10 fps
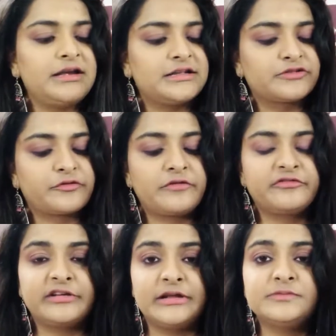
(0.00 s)
It is from
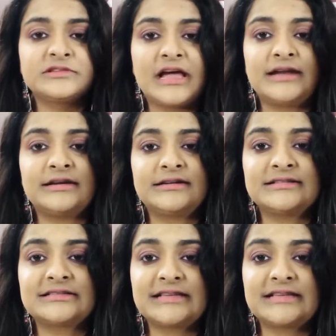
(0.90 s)
Philips and it is